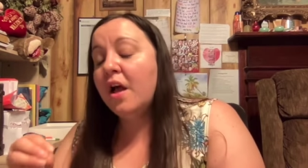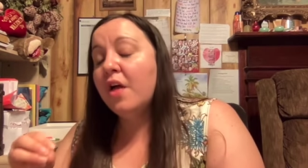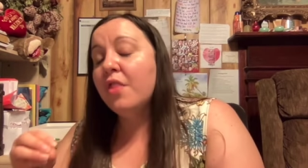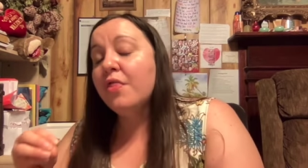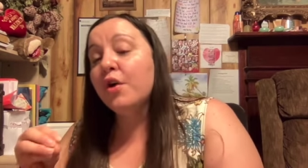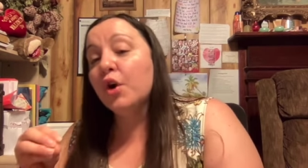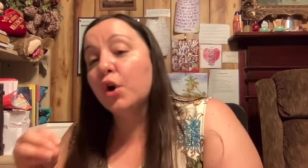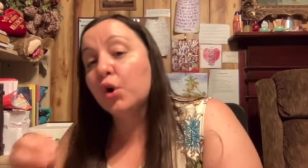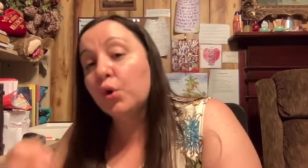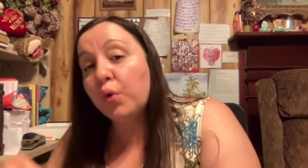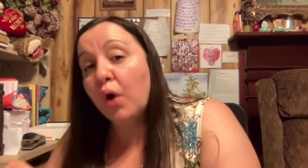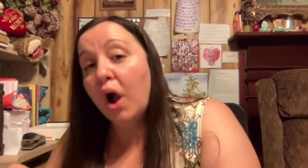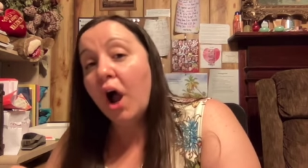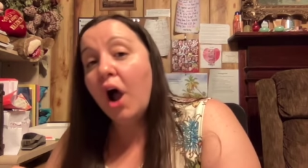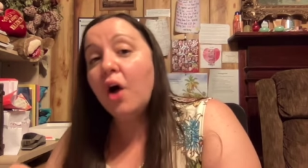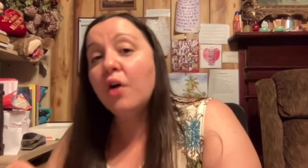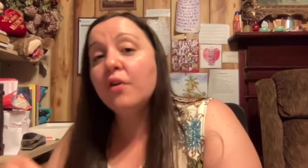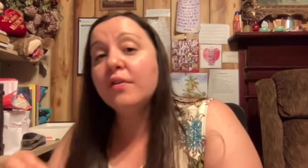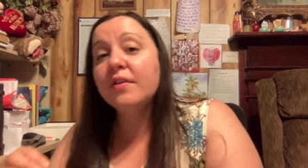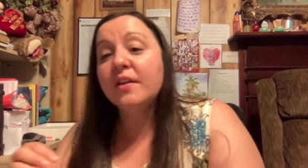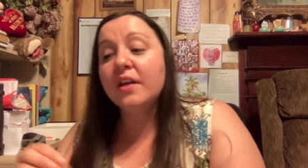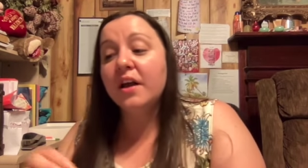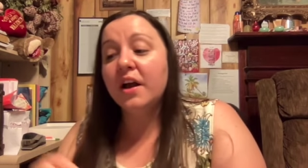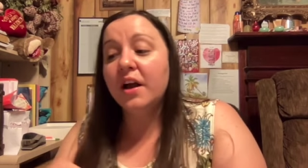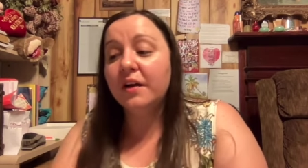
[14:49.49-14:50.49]
The
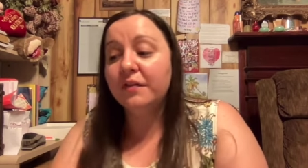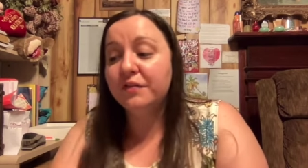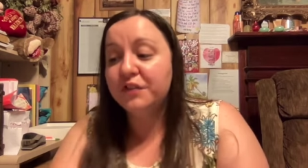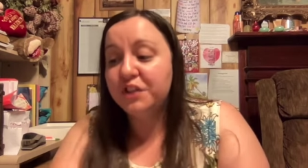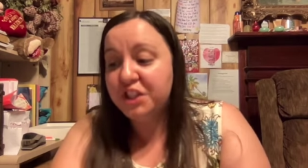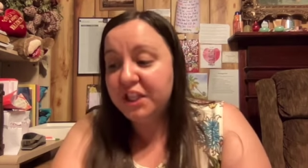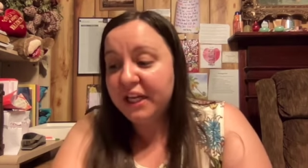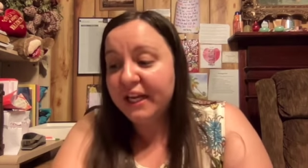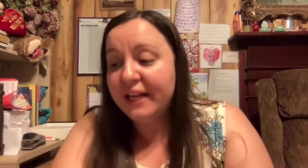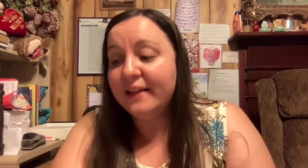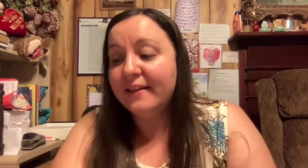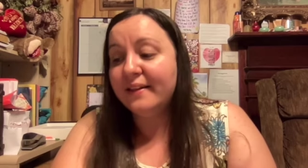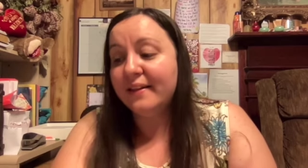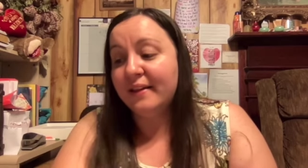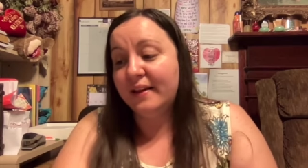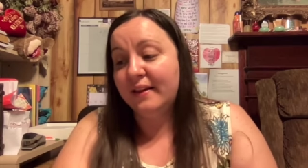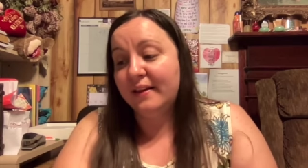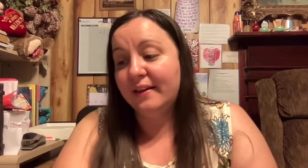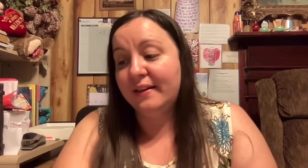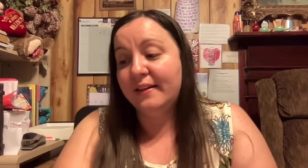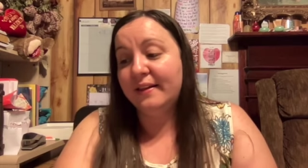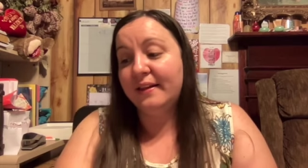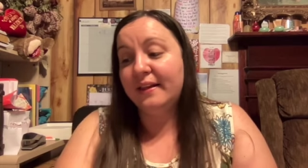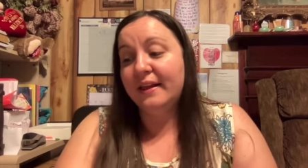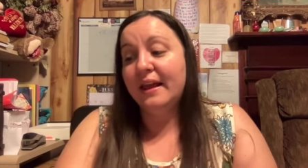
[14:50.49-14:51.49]
cross of
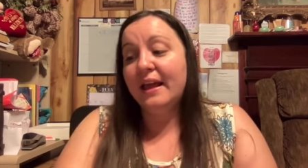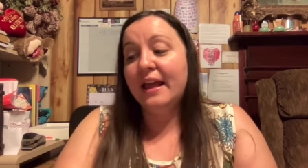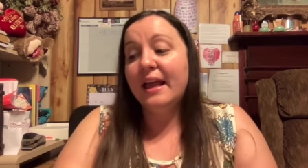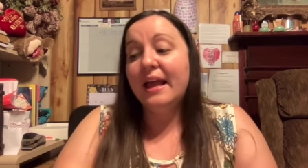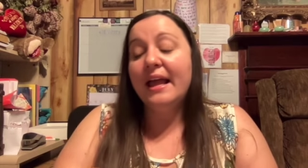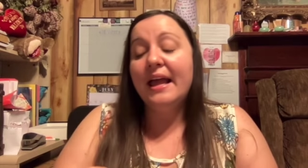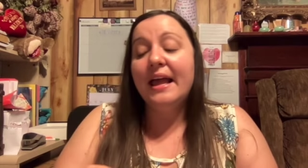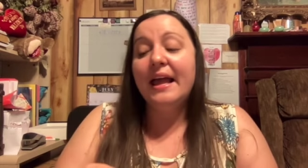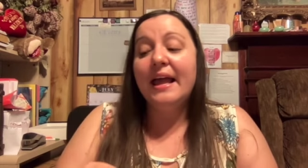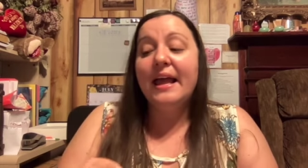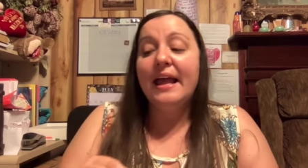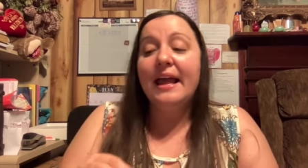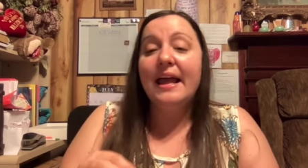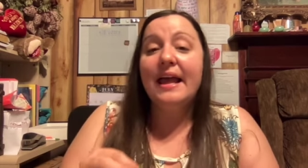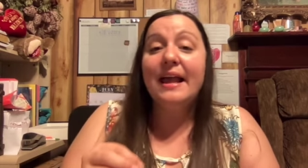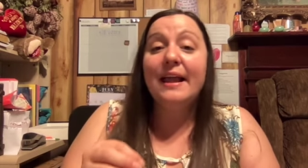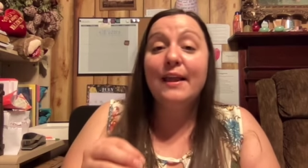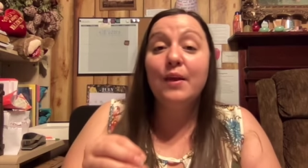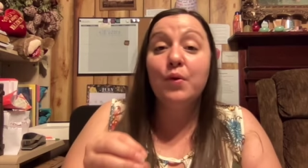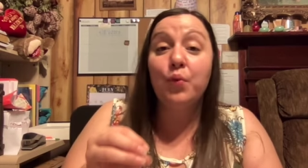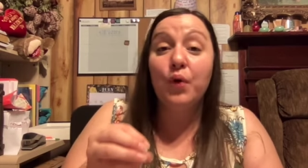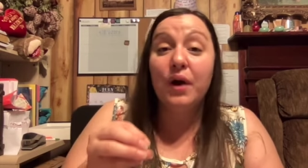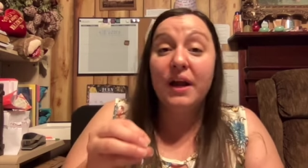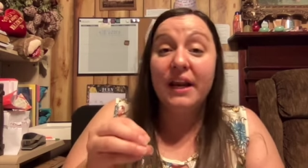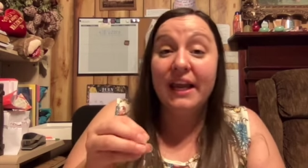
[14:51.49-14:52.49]
Jesus
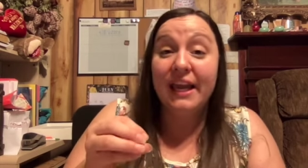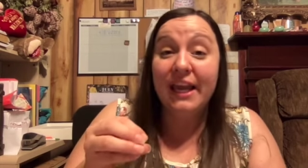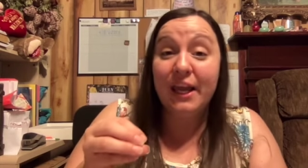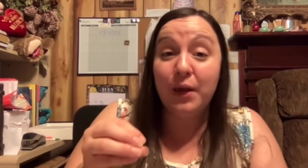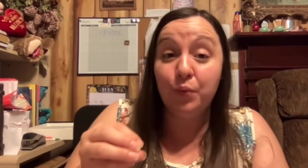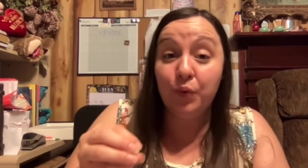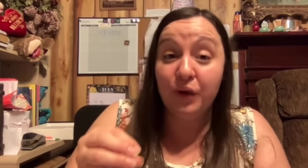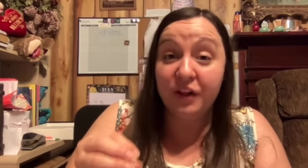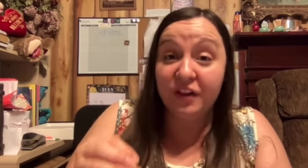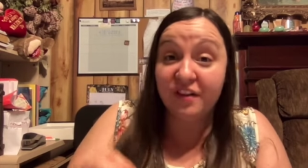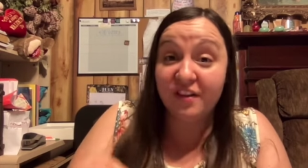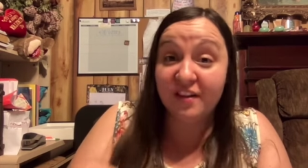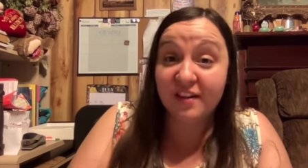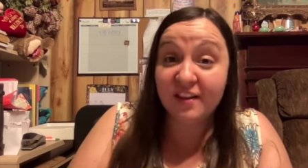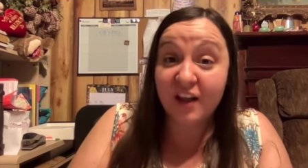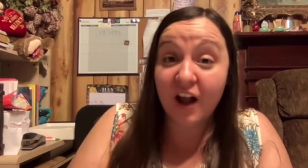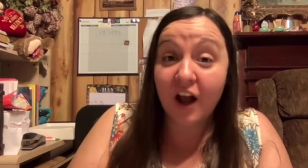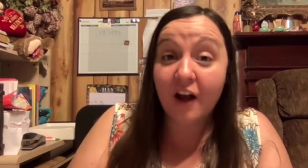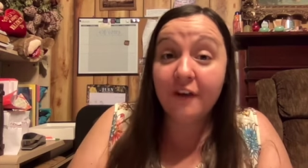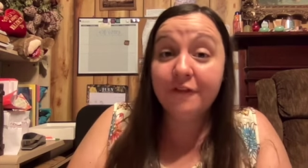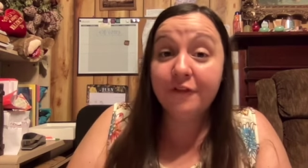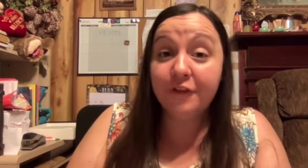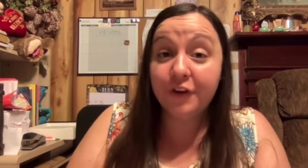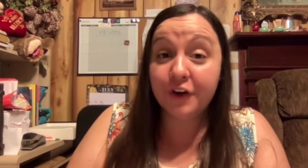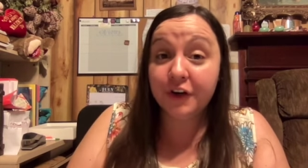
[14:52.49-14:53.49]
is what he would
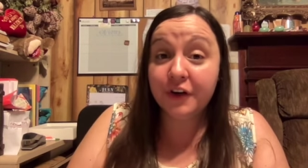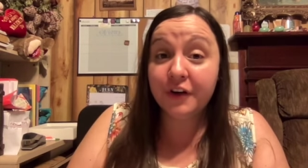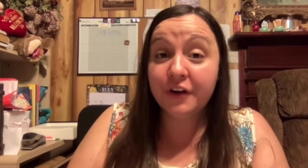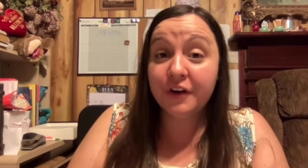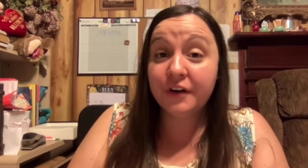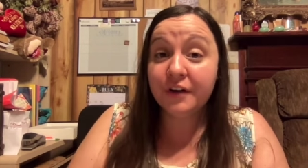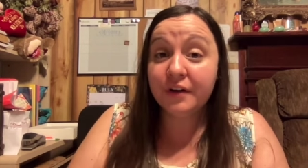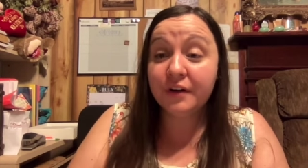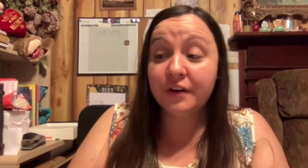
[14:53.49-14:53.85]
suffer,